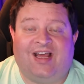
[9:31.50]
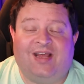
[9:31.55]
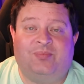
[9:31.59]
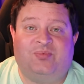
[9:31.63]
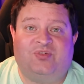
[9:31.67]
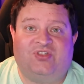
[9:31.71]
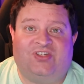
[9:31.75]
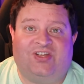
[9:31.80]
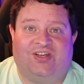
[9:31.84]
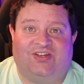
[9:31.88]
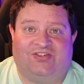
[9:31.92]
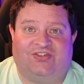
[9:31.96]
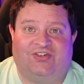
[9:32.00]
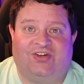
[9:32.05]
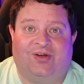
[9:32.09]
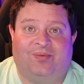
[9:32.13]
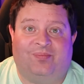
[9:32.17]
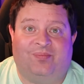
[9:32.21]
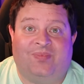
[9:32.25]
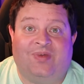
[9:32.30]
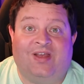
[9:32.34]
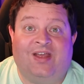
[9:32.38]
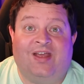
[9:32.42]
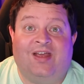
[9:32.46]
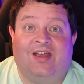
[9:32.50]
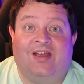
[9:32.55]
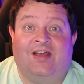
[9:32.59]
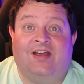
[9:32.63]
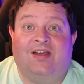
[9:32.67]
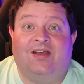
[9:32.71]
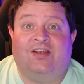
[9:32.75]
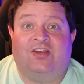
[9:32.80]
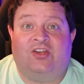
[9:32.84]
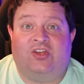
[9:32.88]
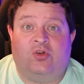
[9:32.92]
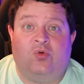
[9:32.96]
system,
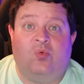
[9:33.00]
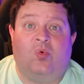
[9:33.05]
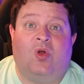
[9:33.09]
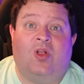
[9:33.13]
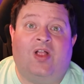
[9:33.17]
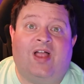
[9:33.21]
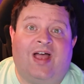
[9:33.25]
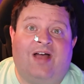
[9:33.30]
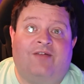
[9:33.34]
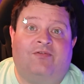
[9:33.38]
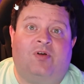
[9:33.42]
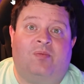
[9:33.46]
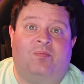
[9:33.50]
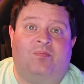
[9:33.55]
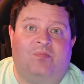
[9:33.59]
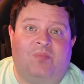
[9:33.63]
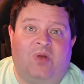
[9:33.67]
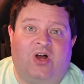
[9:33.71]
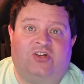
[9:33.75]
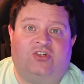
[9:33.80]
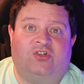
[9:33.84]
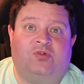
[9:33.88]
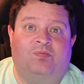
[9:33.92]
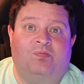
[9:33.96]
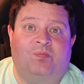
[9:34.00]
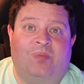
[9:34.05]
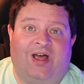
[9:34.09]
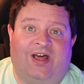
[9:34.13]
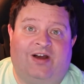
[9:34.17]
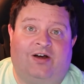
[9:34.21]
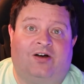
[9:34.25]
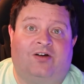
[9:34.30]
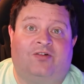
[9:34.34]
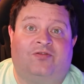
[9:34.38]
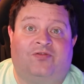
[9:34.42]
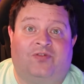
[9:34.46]
you will have a much
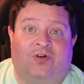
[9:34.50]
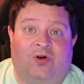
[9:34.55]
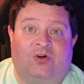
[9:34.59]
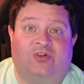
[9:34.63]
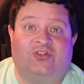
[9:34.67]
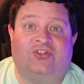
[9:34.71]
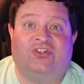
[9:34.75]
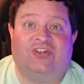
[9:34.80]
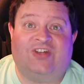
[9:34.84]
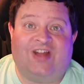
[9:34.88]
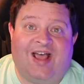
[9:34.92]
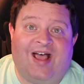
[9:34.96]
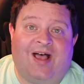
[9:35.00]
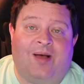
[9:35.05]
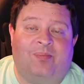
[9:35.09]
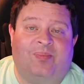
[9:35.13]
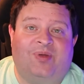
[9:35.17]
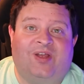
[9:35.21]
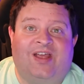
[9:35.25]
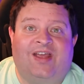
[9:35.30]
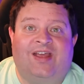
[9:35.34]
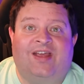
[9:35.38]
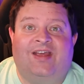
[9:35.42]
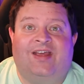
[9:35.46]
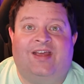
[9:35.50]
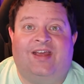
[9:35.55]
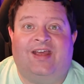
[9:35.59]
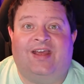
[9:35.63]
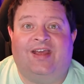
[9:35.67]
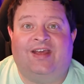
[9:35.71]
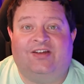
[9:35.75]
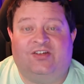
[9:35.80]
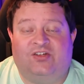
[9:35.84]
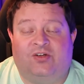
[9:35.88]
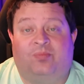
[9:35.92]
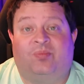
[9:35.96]
better first step
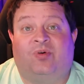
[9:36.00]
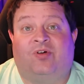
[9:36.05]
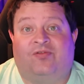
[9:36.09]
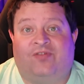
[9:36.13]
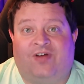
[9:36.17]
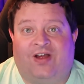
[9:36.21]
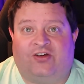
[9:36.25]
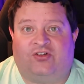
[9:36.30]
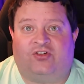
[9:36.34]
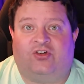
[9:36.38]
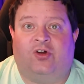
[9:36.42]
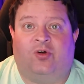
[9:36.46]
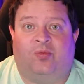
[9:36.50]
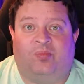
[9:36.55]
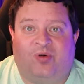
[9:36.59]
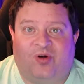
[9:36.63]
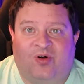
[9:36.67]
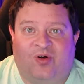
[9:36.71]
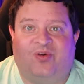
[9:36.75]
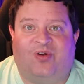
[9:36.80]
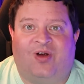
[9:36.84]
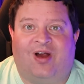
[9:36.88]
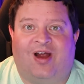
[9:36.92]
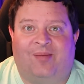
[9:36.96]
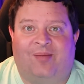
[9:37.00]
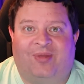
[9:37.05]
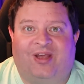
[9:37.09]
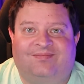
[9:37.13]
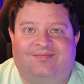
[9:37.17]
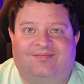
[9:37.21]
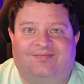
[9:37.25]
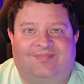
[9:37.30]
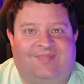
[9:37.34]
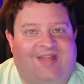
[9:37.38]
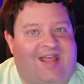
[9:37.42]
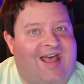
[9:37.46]
into professional programming.
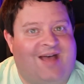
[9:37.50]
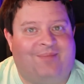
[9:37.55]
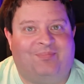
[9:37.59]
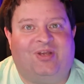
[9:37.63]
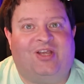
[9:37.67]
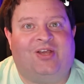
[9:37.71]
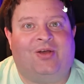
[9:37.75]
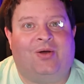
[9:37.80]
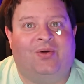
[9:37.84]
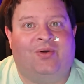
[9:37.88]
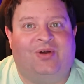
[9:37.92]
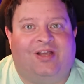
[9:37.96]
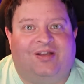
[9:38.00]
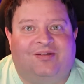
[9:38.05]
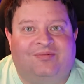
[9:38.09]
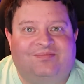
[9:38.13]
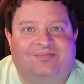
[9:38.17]
Happy coding!